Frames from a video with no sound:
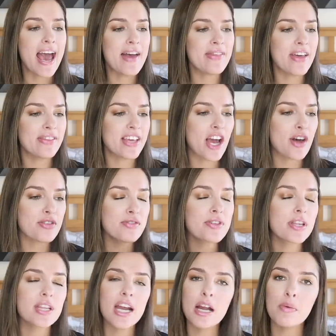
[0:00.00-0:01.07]
And then the other
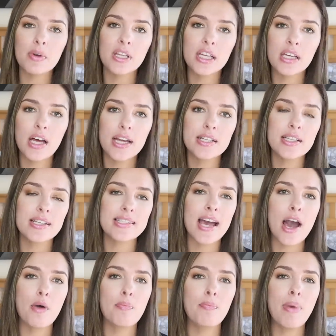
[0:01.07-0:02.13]
thing that I really liked is
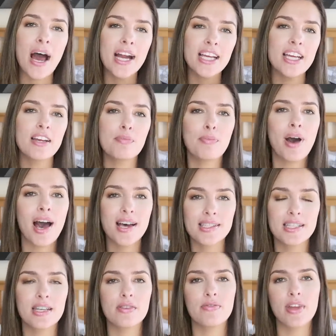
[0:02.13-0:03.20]
how body
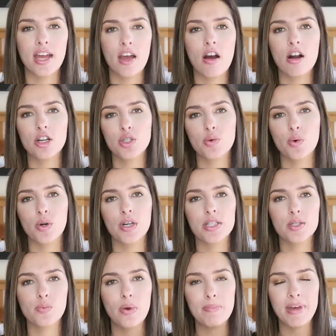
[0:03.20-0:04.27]
positive they are
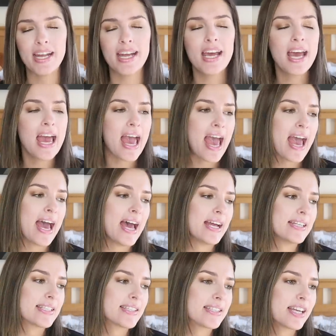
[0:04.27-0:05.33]
towards women.
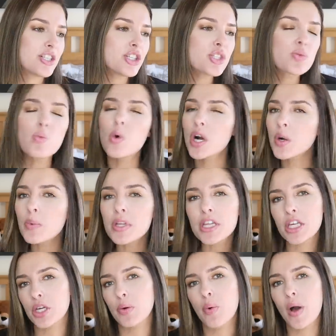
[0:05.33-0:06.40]
And they just work
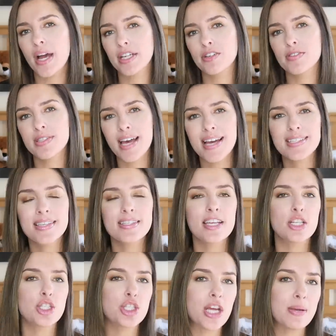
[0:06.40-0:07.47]
with you on your sizes
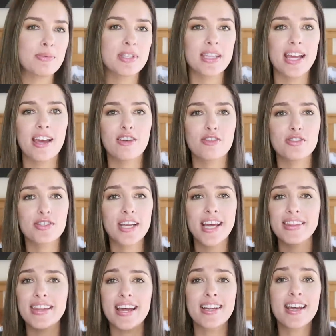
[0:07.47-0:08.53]
and shapes, and they
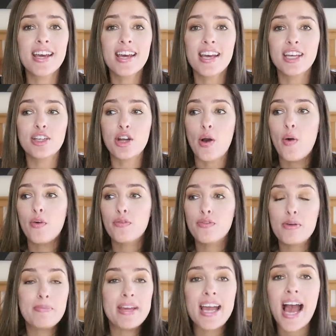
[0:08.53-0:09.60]
understand that, you know,
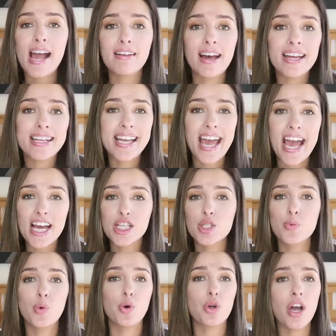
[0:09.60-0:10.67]
for me, I like
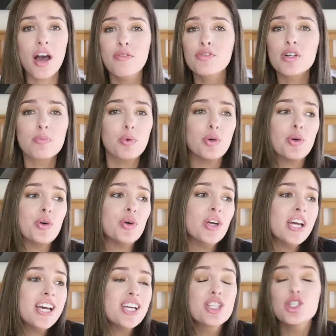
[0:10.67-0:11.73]
casual,
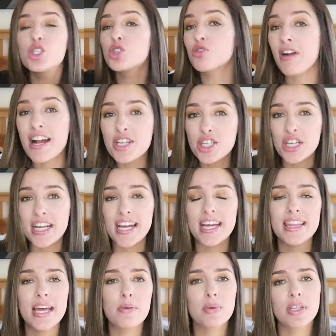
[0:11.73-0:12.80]
comfortable, stretchy,
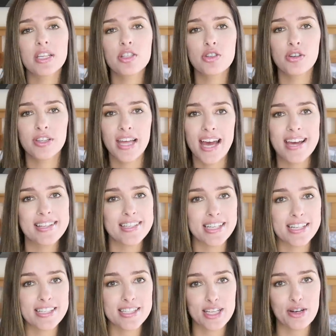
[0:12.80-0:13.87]
and they really took that
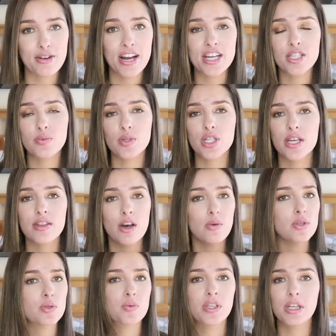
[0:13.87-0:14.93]
into consideration, which I
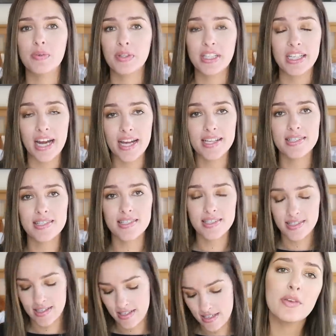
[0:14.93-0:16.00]
thought was really, really
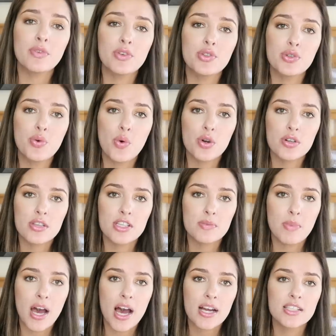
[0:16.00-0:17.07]
nice. If you do order
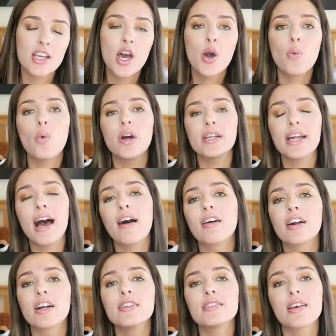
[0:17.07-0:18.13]
this box,
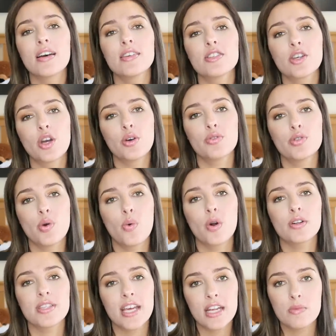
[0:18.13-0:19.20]
$1 does go
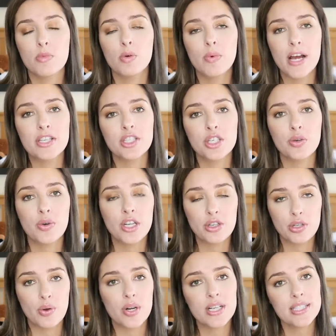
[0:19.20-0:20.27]
towards animal rescue in
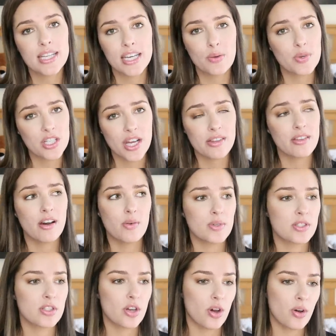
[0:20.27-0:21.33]
New York City, which I thought
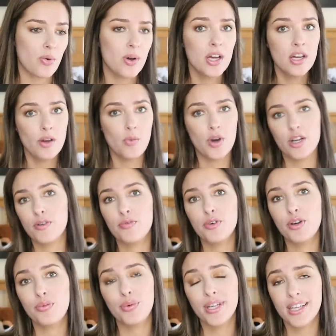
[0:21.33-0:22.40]
was so
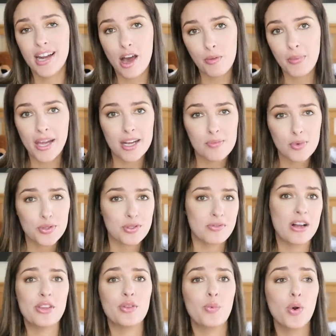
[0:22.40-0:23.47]
wonderful. If we can help animals
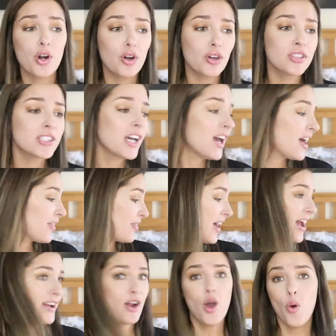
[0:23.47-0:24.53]
around the world,
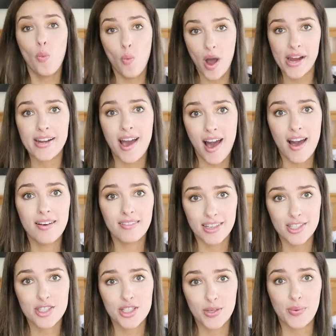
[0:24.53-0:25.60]
then why not?
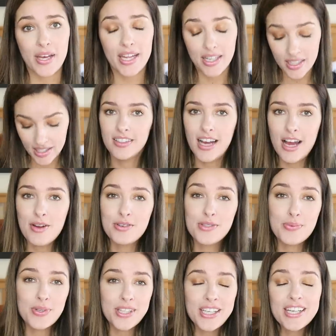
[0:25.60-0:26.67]
Let's do it. I
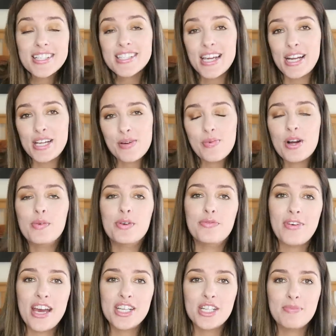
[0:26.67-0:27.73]
was really excited to work
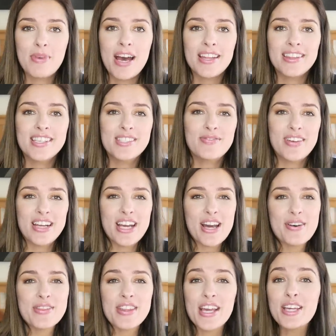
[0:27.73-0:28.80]
with Fashom on this
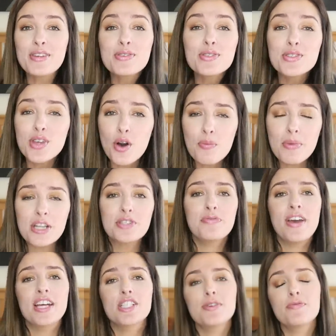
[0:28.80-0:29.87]
video. Thank you so much,
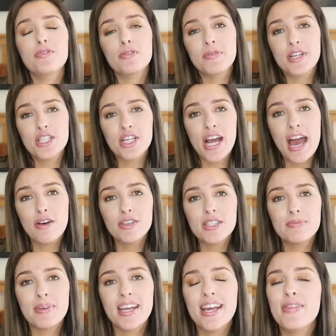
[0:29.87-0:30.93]
Fashom, for reaching out
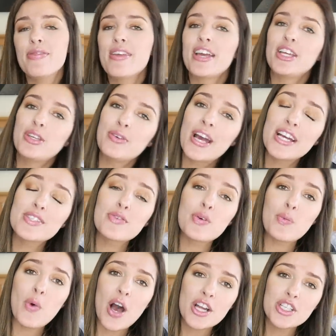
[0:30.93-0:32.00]
to me, and thank you guys
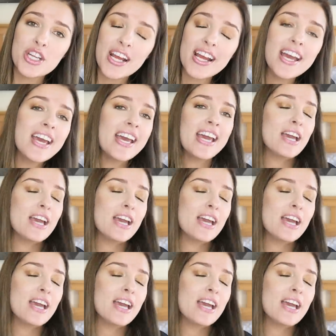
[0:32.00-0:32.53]
for watching.